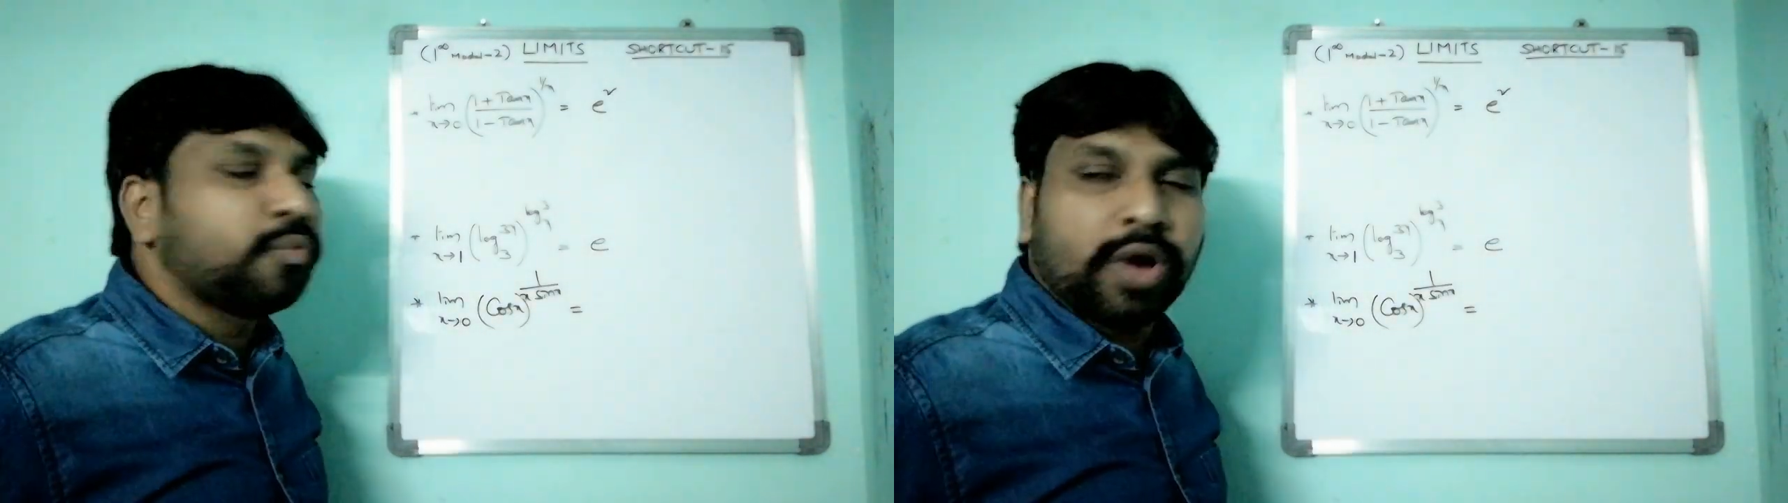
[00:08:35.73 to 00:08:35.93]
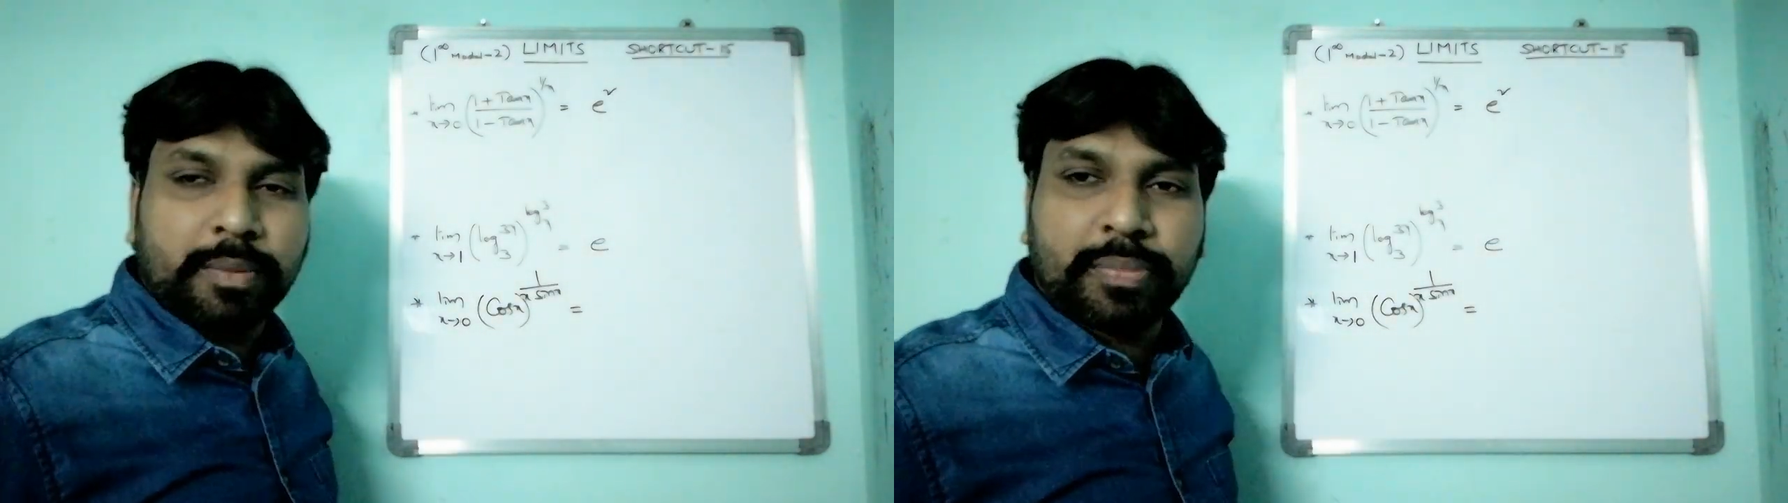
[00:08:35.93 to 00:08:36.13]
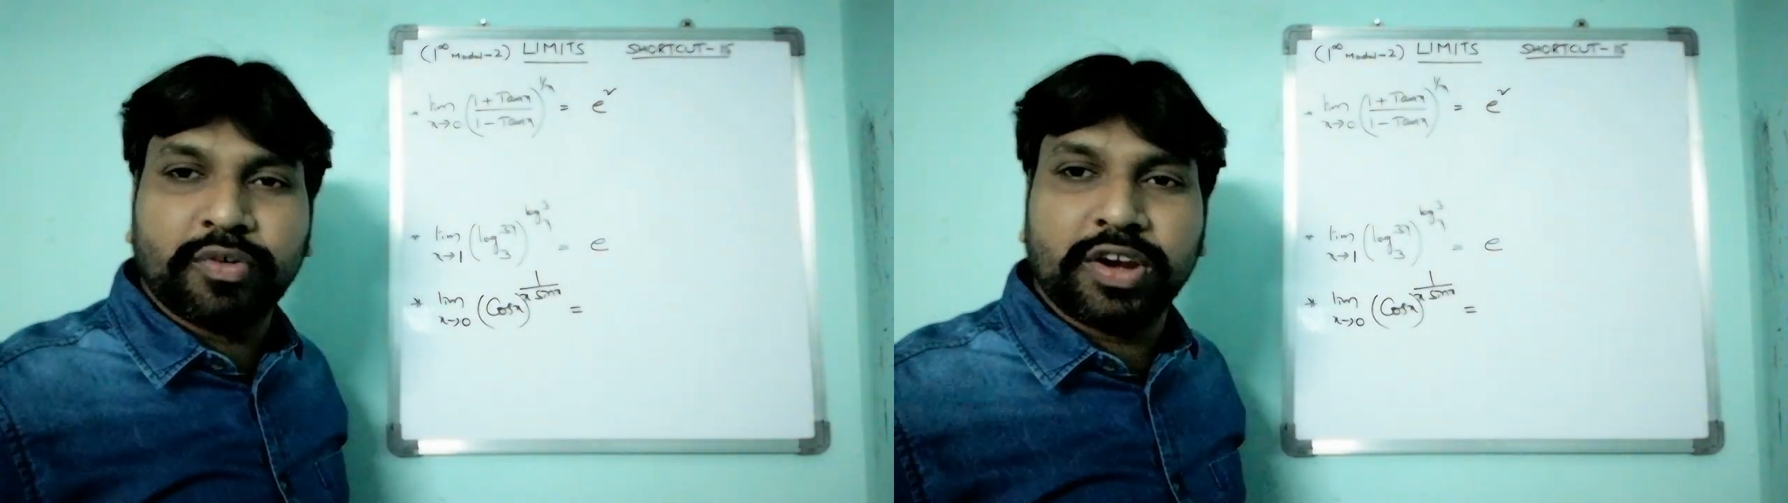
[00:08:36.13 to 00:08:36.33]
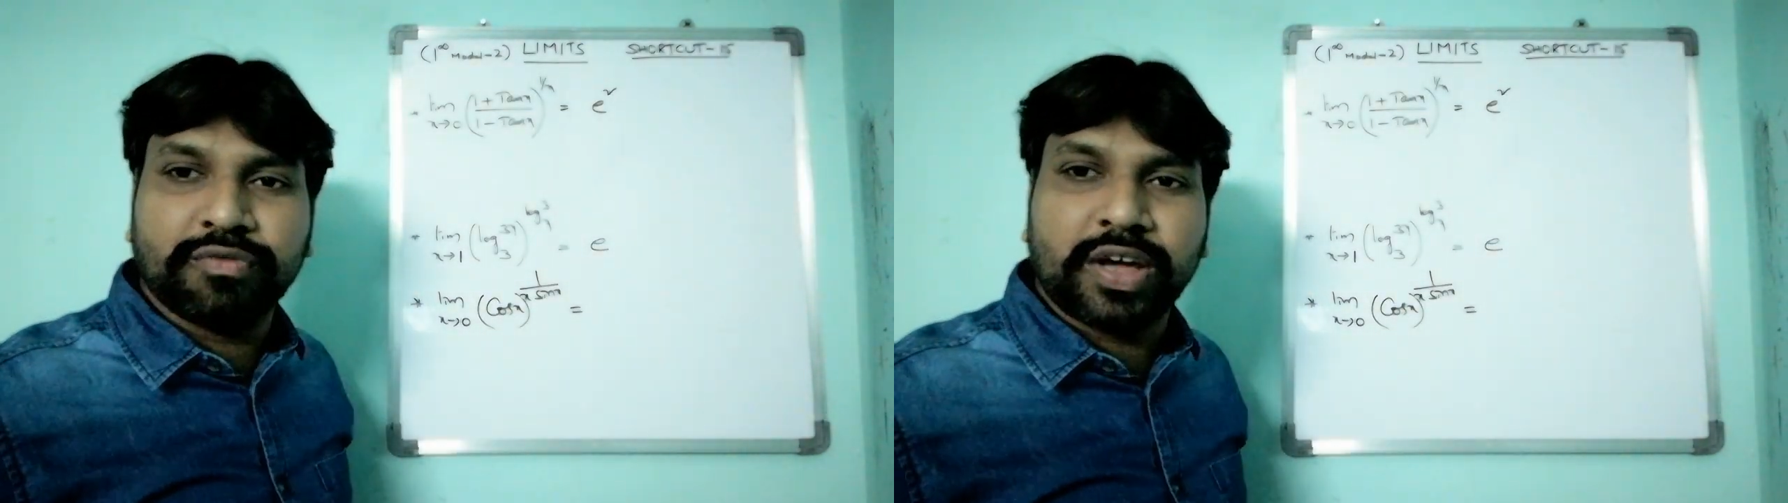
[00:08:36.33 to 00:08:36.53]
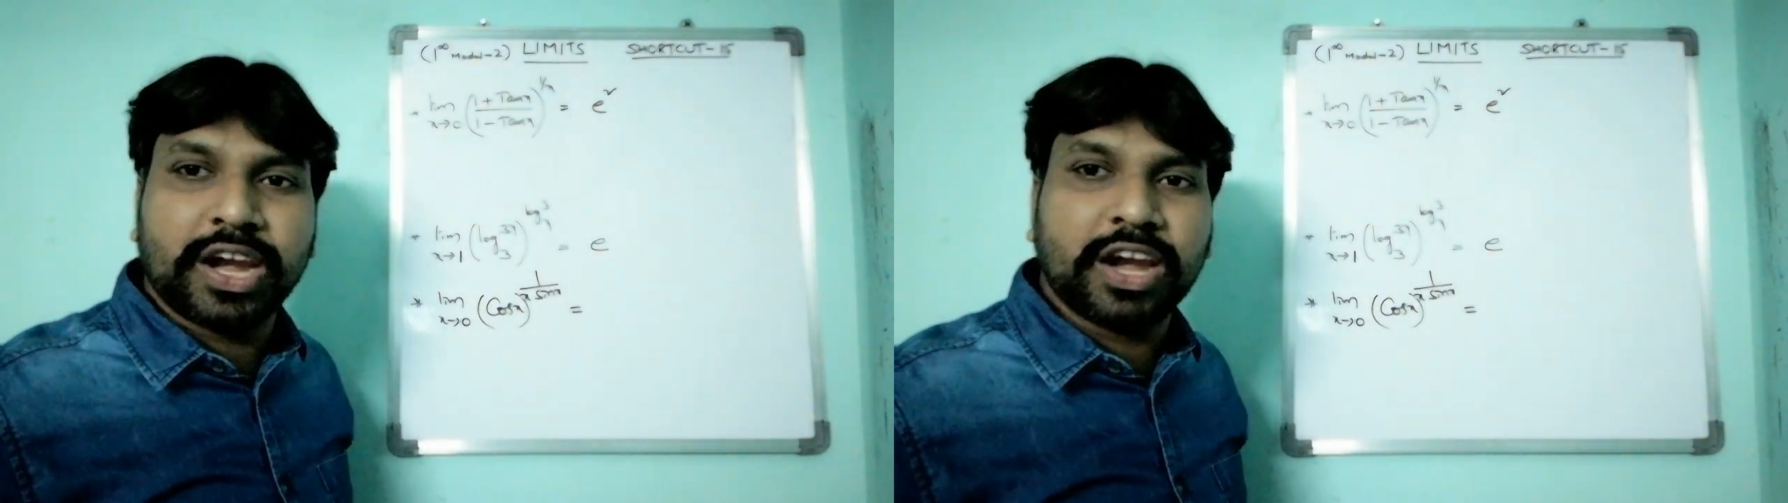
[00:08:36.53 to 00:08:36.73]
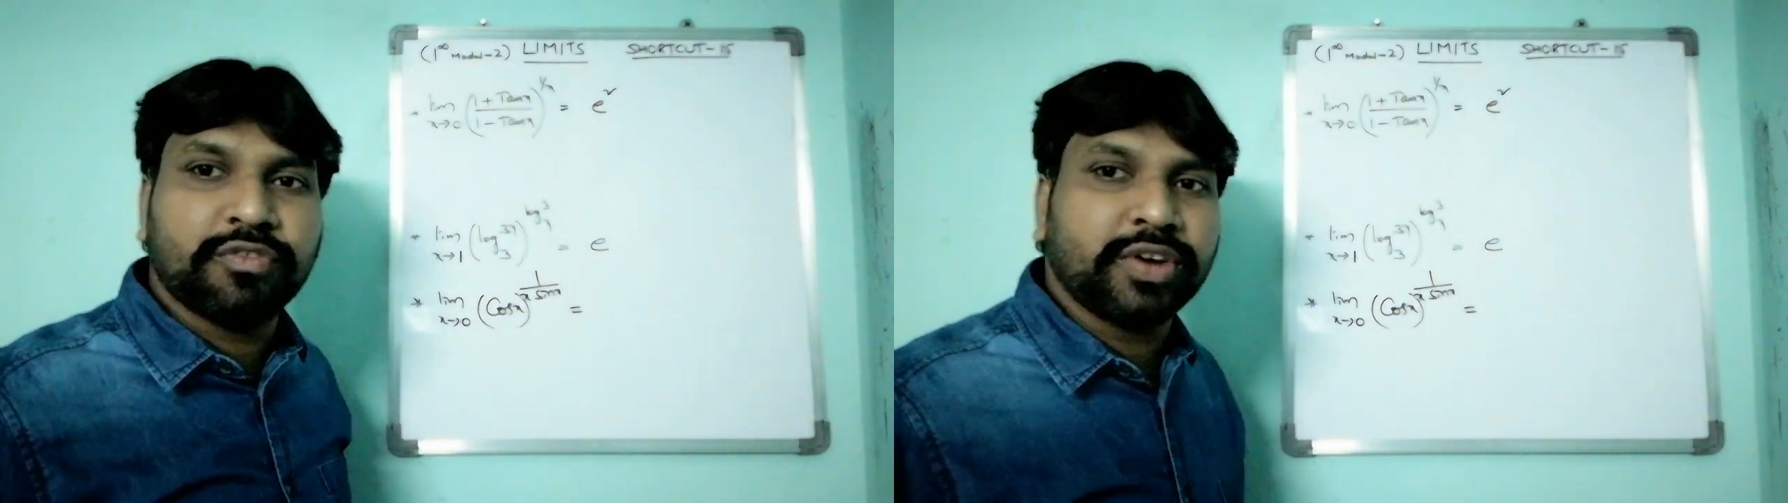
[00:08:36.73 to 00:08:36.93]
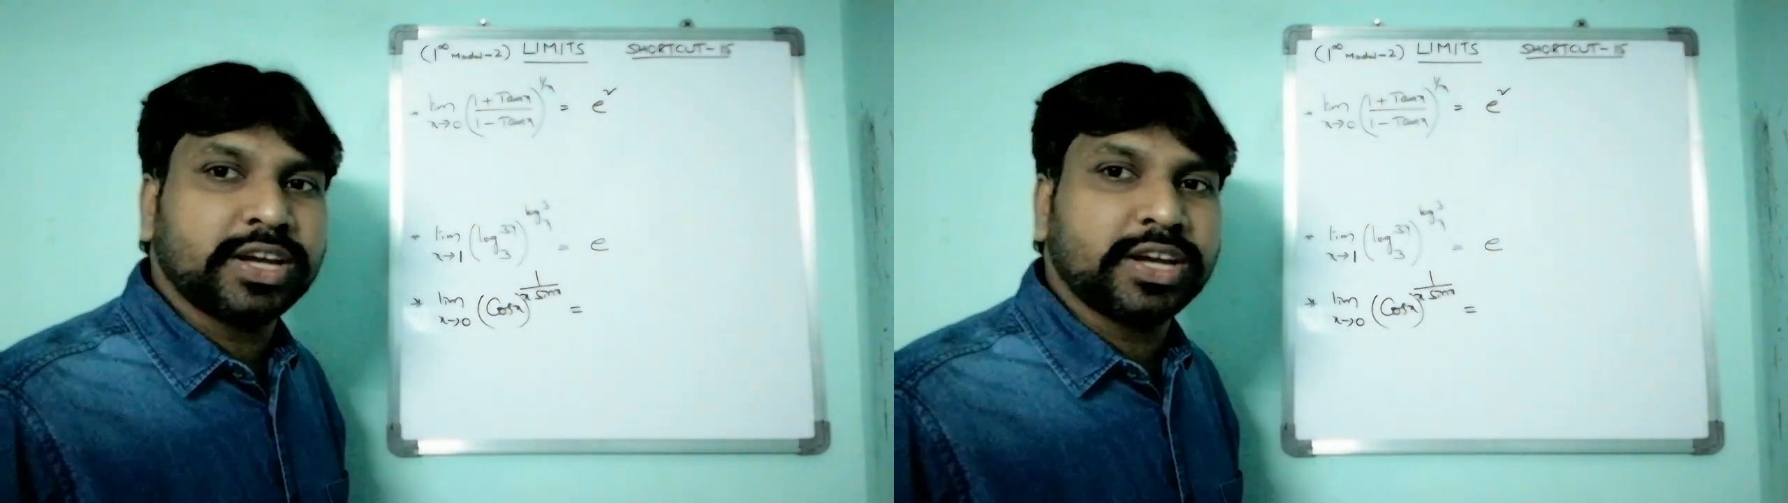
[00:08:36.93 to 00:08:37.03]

one power infinite,